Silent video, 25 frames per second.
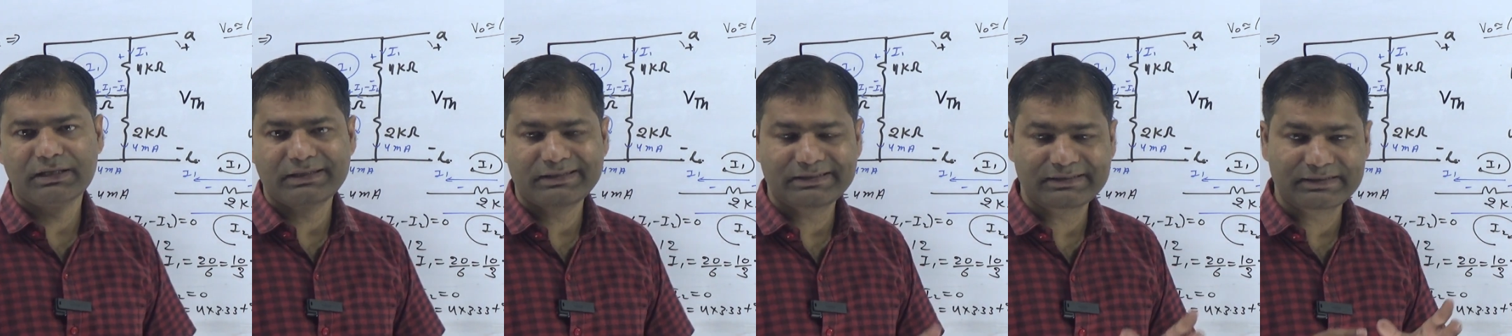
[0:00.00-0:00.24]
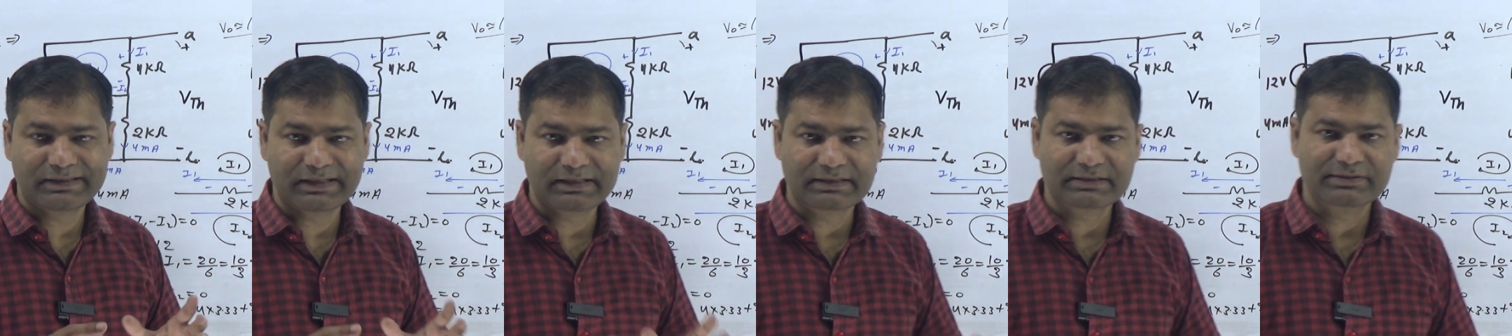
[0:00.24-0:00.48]

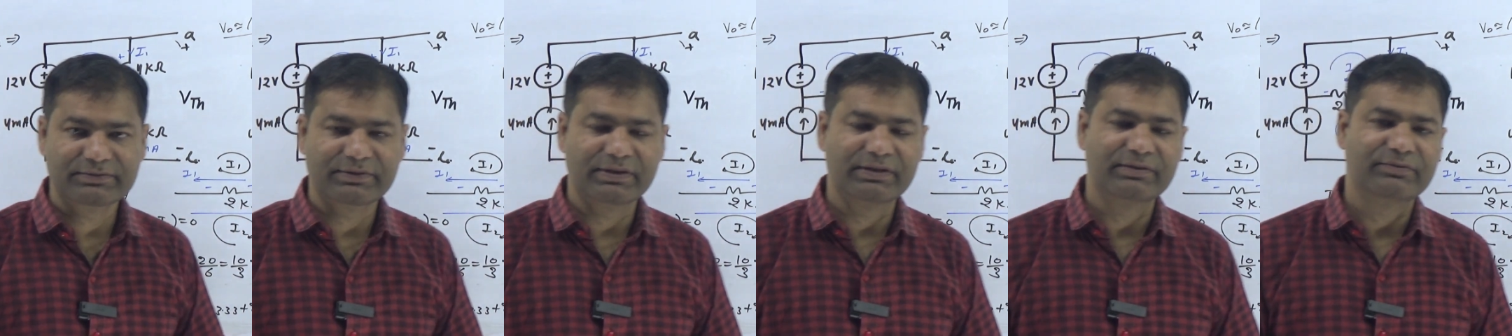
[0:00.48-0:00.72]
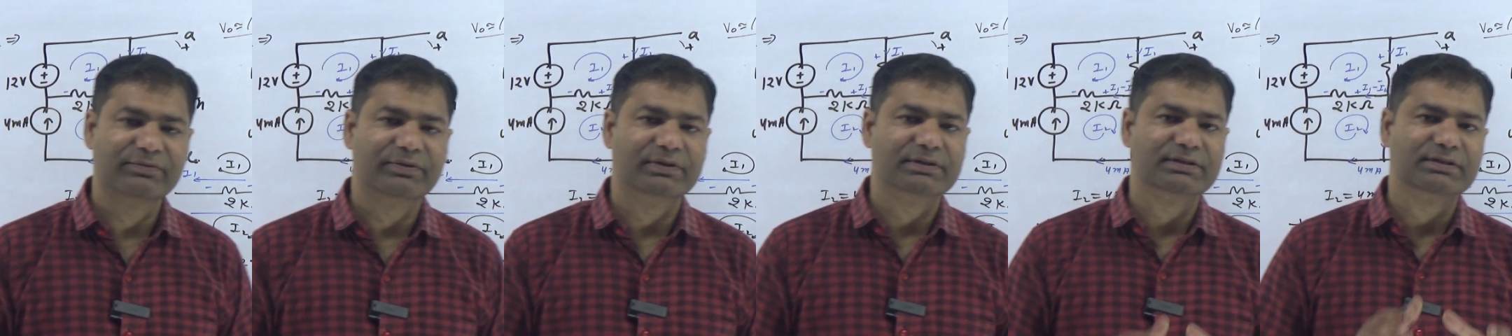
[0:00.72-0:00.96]
That's
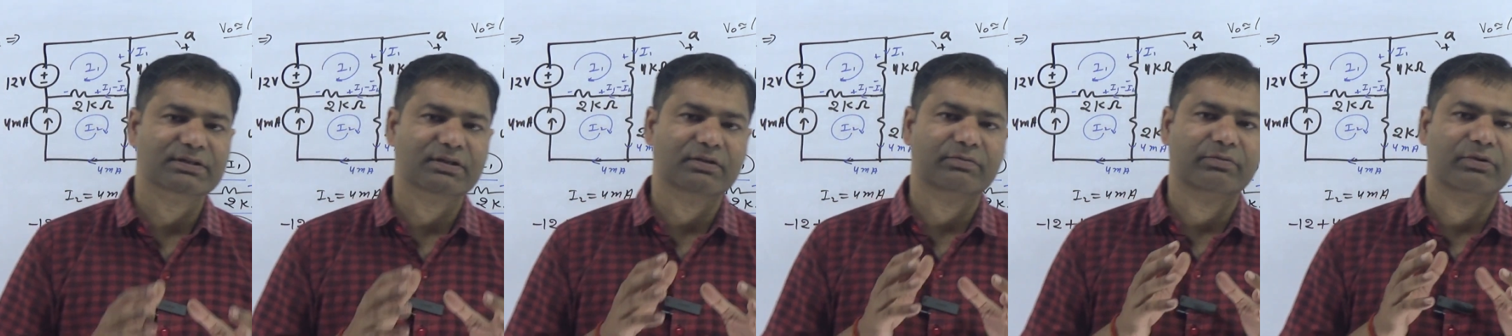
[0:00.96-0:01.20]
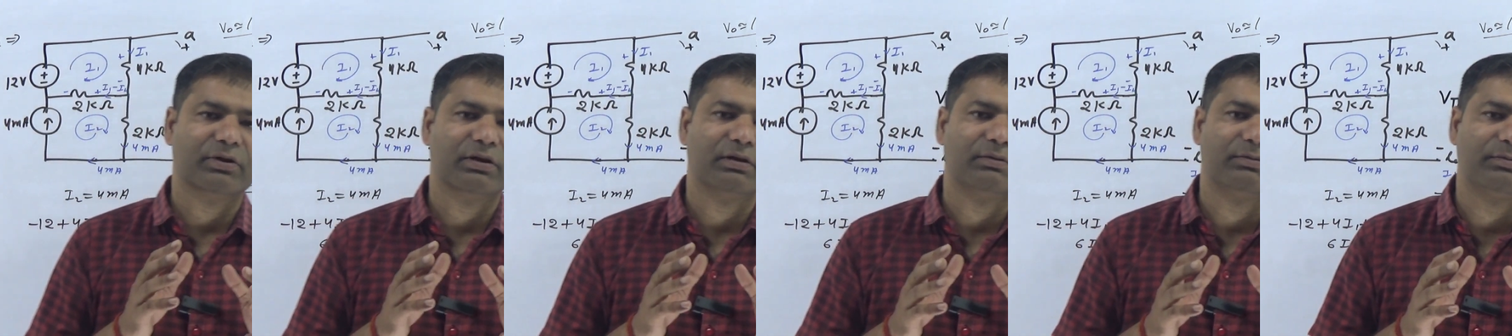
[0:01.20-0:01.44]
why first
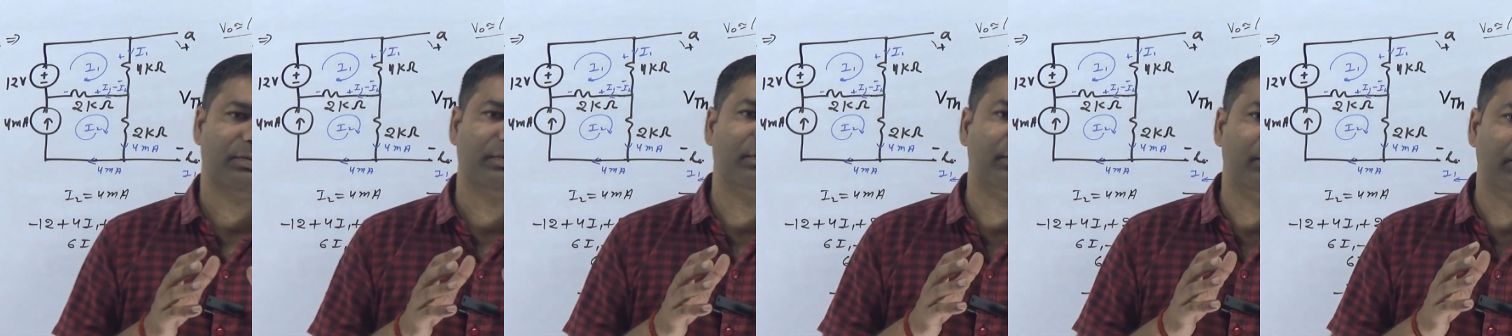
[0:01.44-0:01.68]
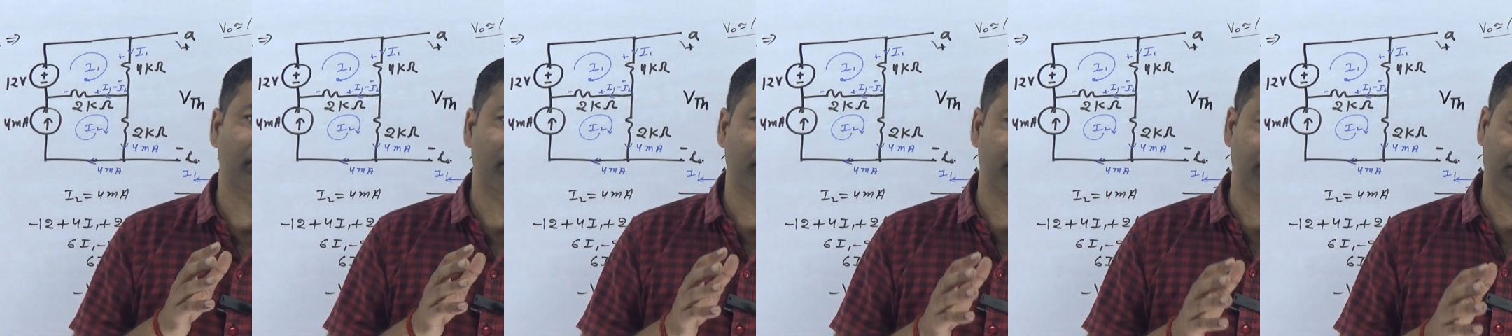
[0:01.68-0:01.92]
of all
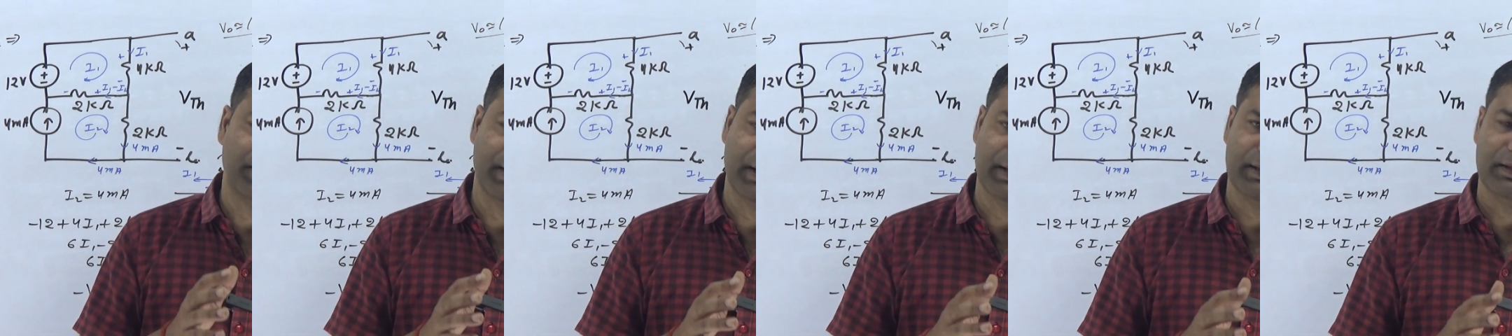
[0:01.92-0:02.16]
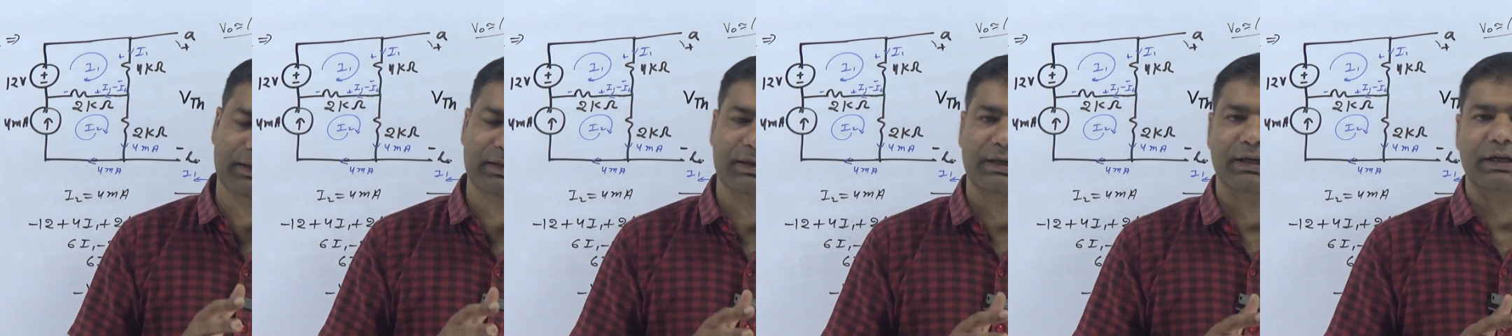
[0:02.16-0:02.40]

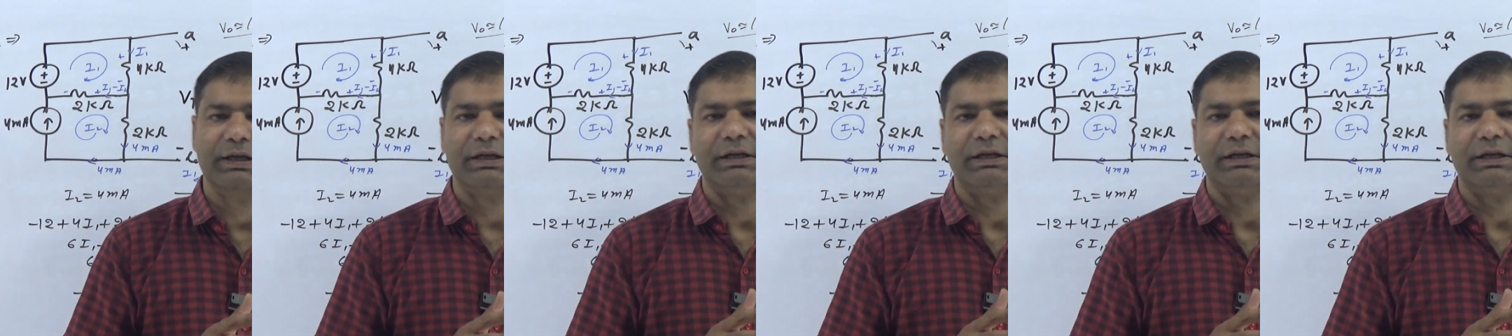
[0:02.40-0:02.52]
make